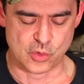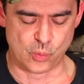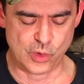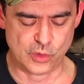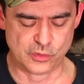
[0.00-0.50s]

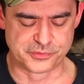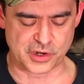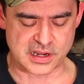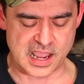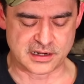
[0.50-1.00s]
Wolves
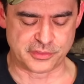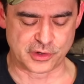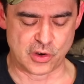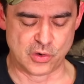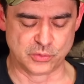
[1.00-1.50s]
are kind of
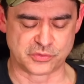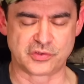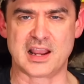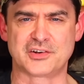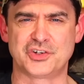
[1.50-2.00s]
their own
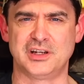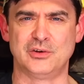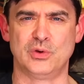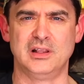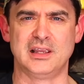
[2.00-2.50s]
section
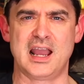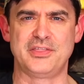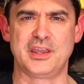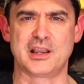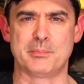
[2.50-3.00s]
and really I
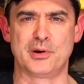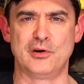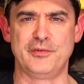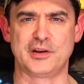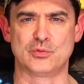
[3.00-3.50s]
think a
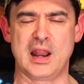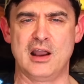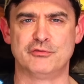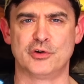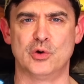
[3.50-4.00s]
perfect
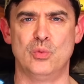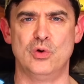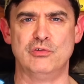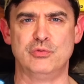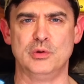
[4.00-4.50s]
round for a
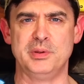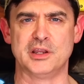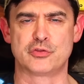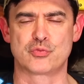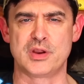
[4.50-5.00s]
wolf would be
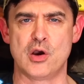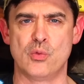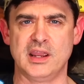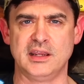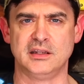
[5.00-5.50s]
a
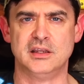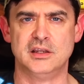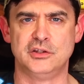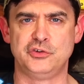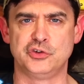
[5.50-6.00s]
308
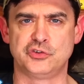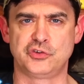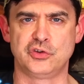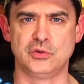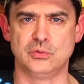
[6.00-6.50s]
just
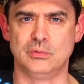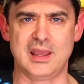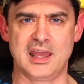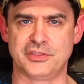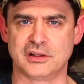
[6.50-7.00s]
to
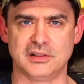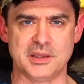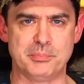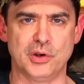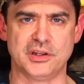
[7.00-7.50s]
ethically
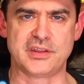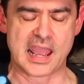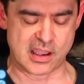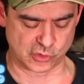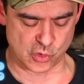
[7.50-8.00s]
put it
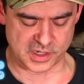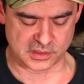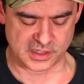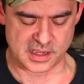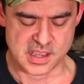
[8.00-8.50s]
down
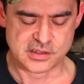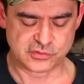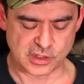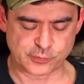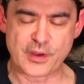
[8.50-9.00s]
quickly.
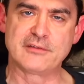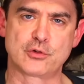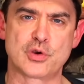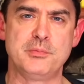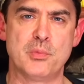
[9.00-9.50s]
6.5
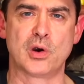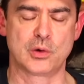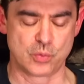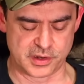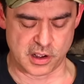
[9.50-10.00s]

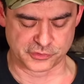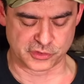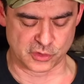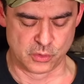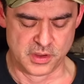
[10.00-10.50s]
Creedmoor would
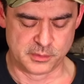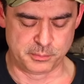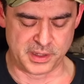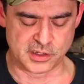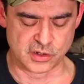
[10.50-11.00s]
also
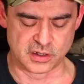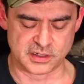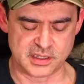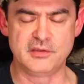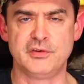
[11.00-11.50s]
be good.
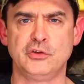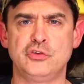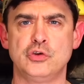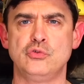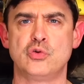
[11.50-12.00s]
Even
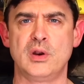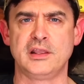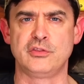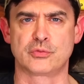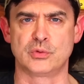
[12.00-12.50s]

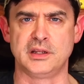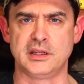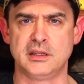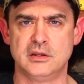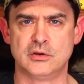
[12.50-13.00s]

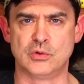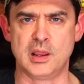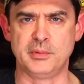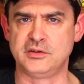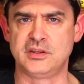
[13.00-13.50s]
223
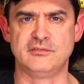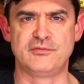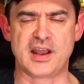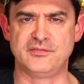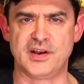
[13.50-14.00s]
Remington
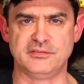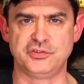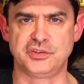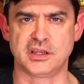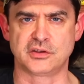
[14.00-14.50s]

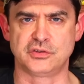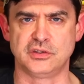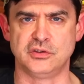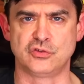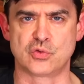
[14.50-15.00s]
556
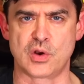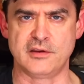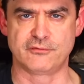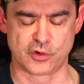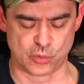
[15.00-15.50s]
is
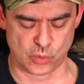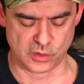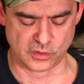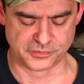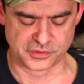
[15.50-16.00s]
great for
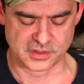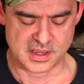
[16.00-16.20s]
wolves.